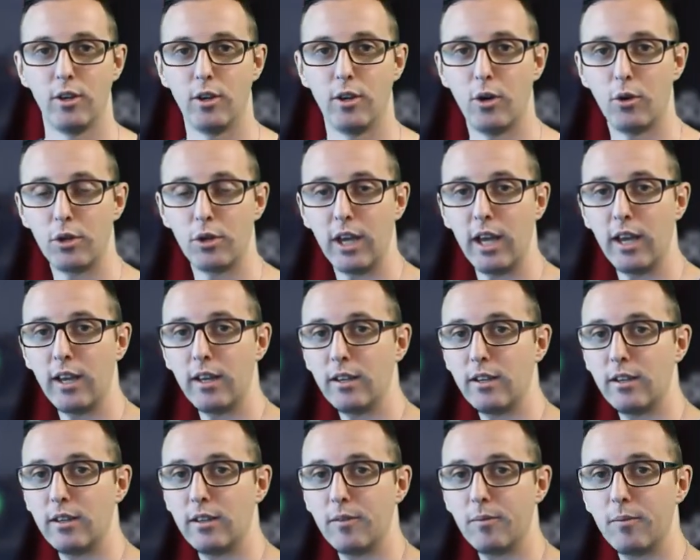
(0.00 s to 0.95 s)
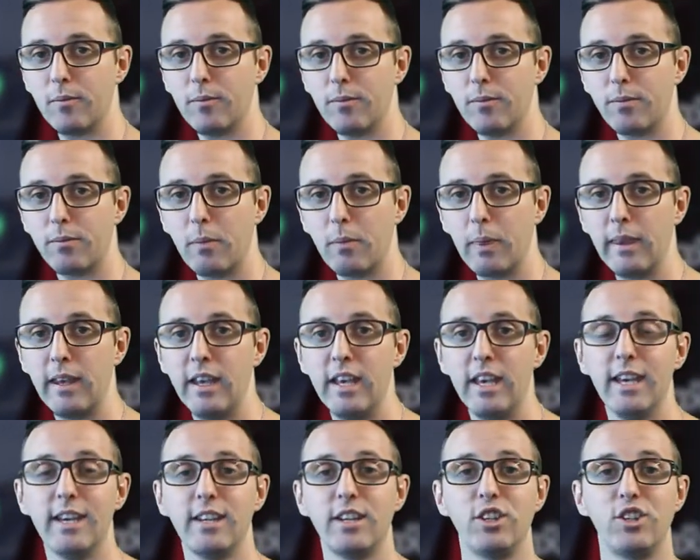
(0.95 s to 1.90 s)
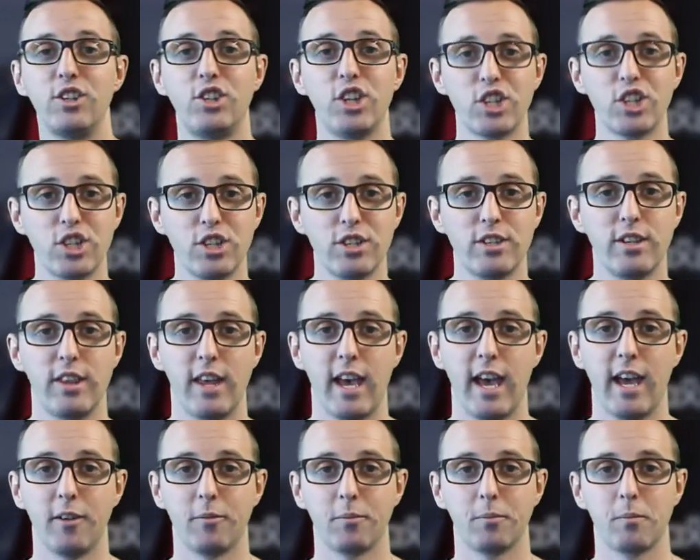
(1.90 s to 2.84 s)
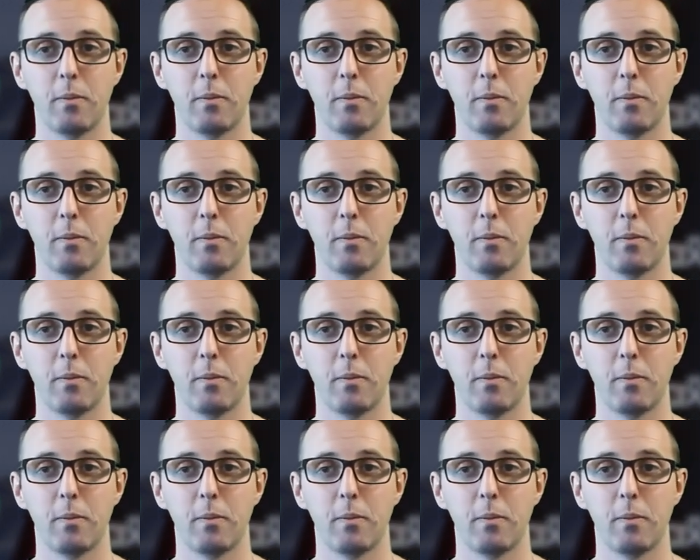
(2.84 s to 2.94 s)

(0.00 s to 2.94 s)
Okay? In addition to that,